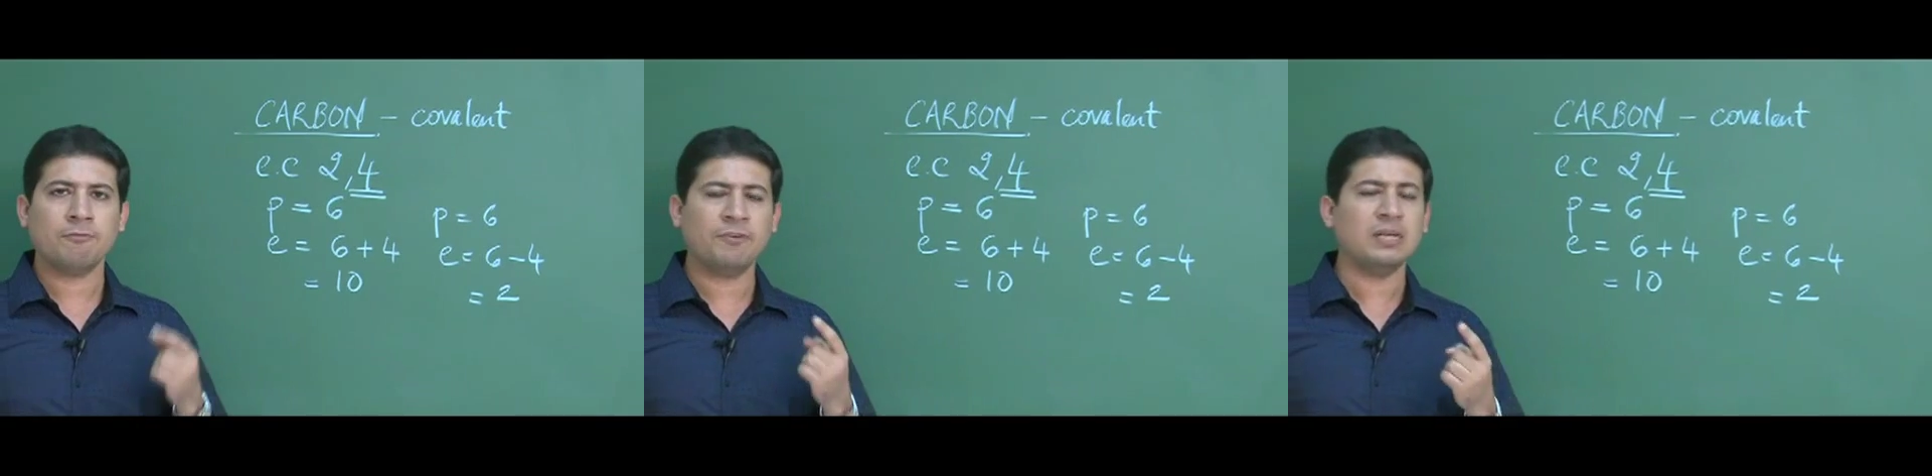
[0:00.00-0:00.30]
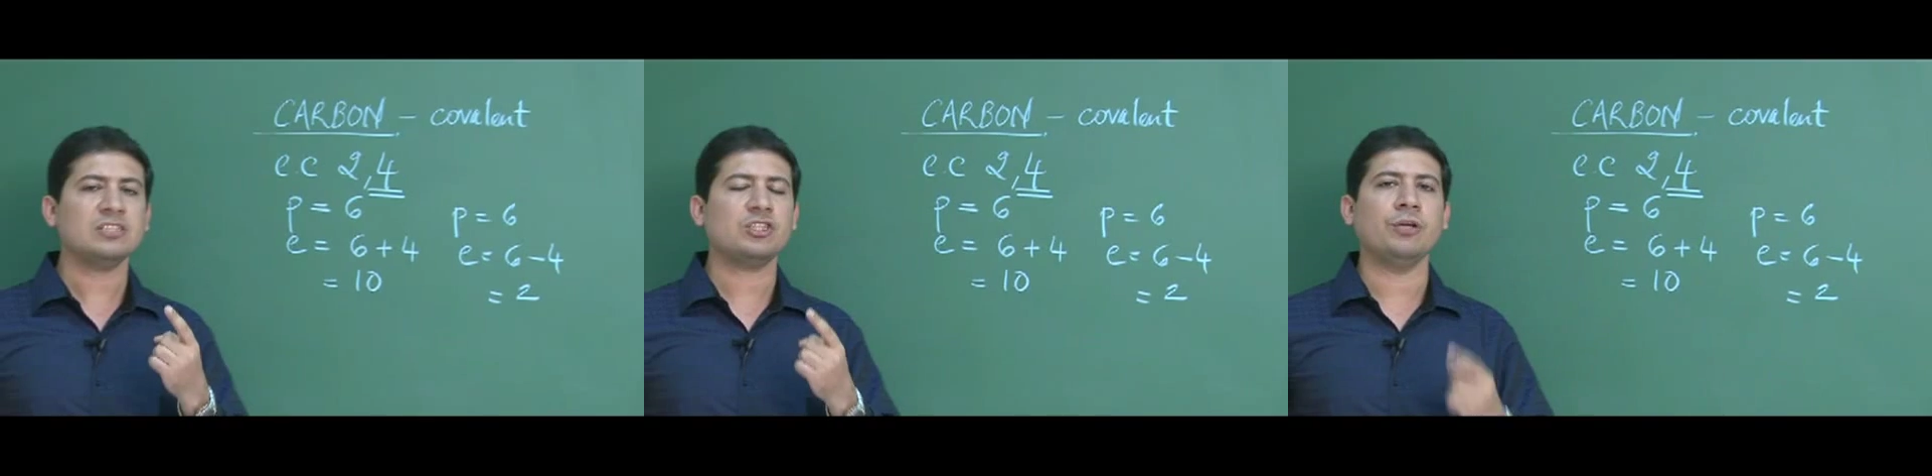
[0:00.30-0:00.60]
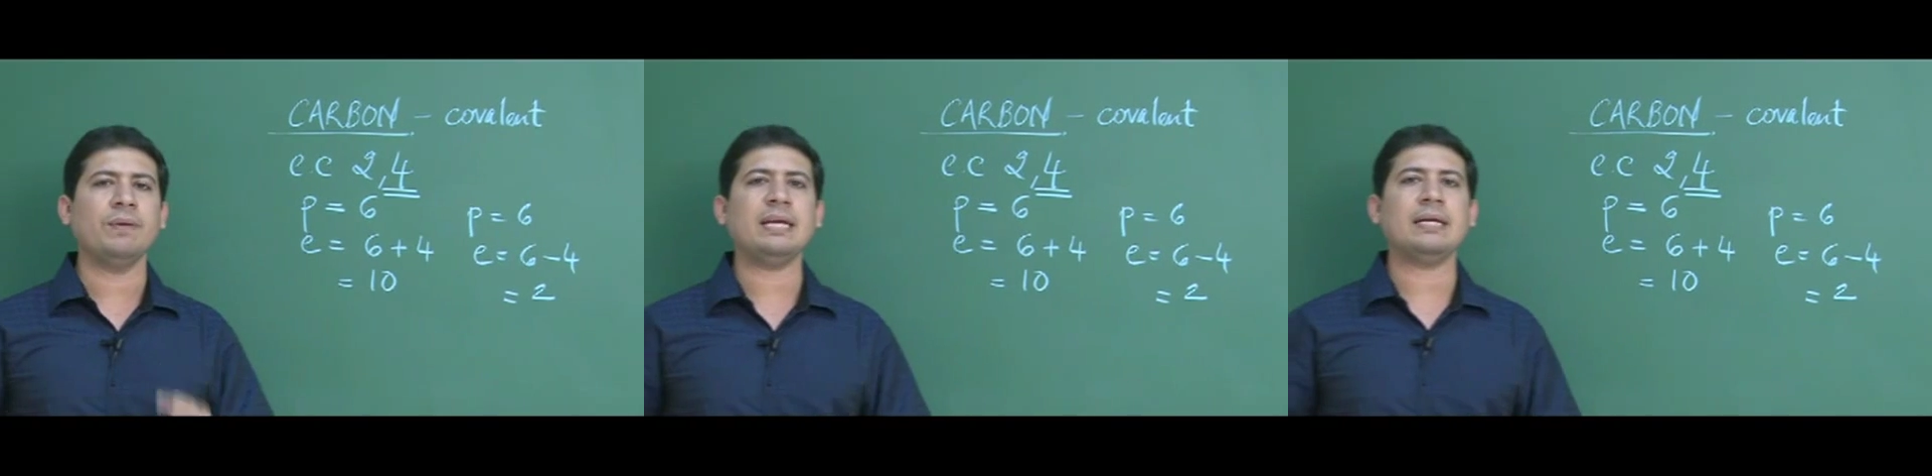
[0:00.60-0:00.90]
First
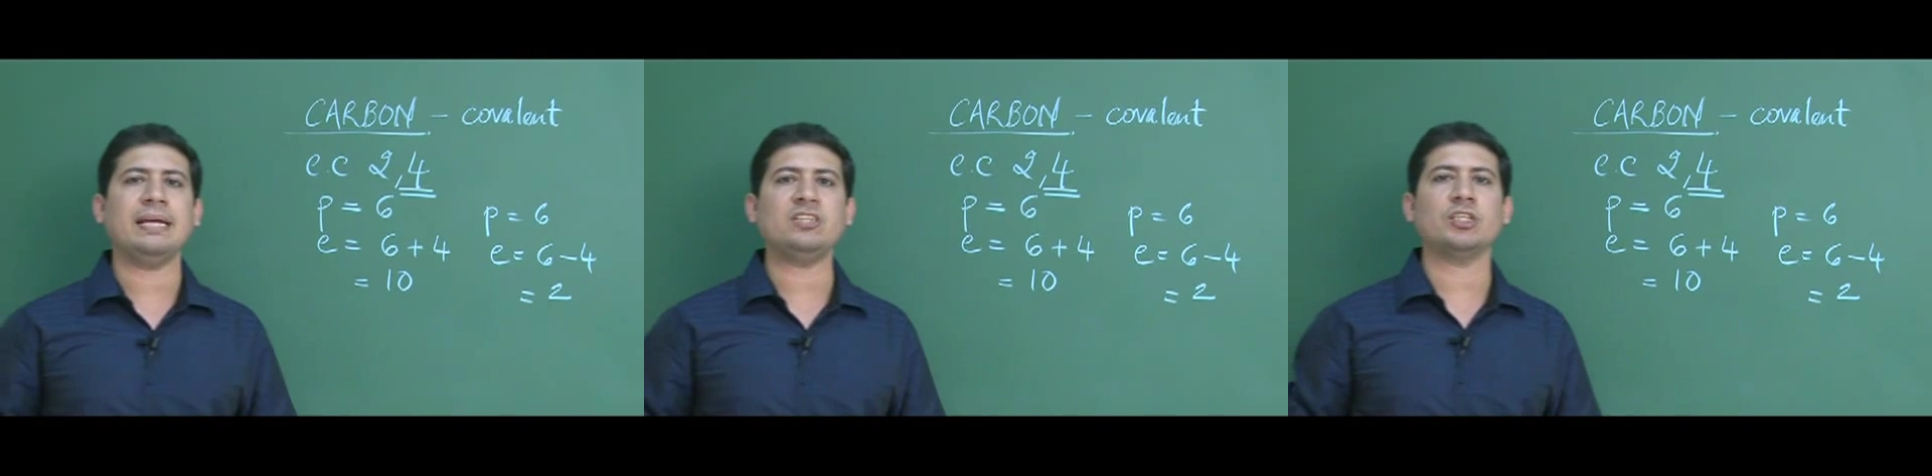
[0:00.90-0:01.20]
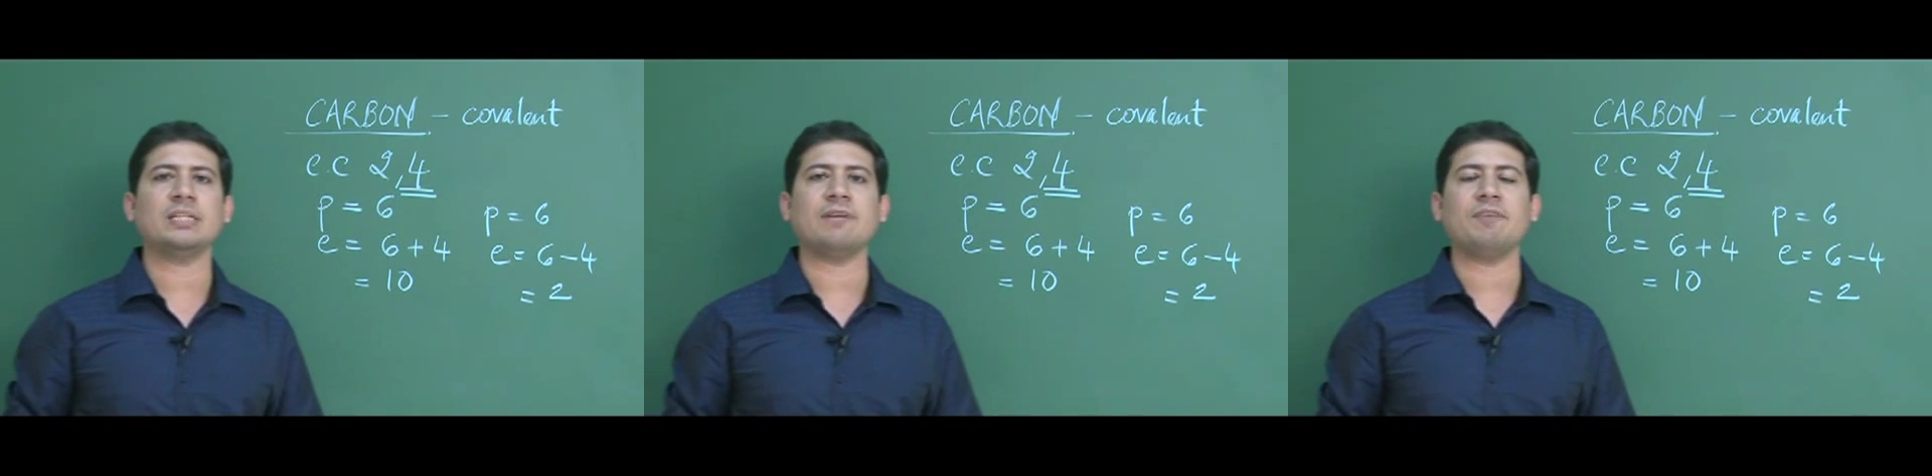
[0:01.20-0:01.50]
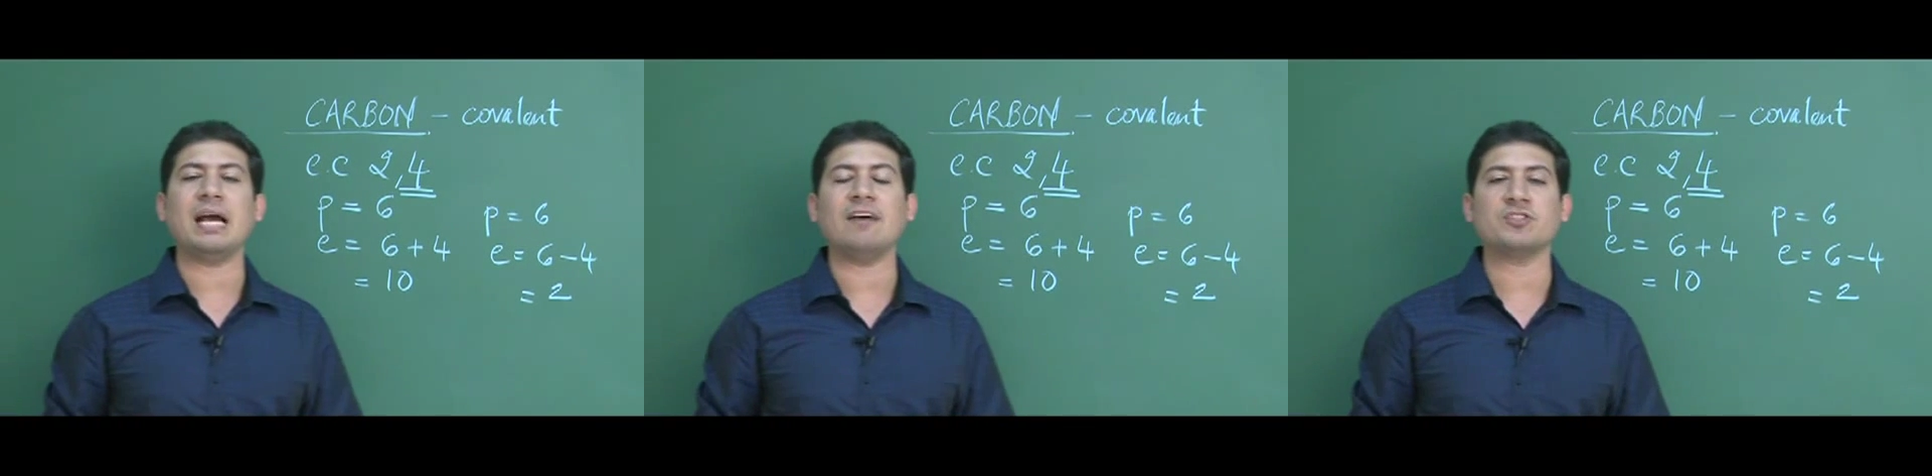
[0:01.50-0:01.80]
unique nature that
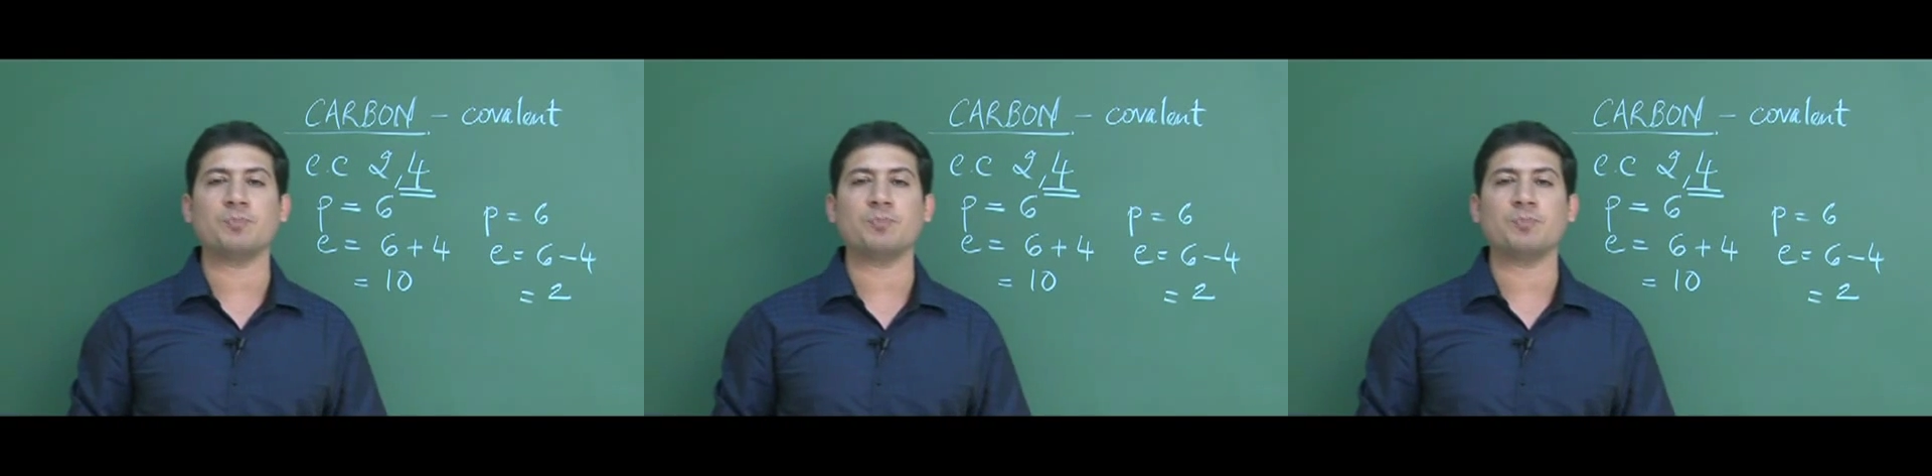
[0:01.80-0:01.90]
we have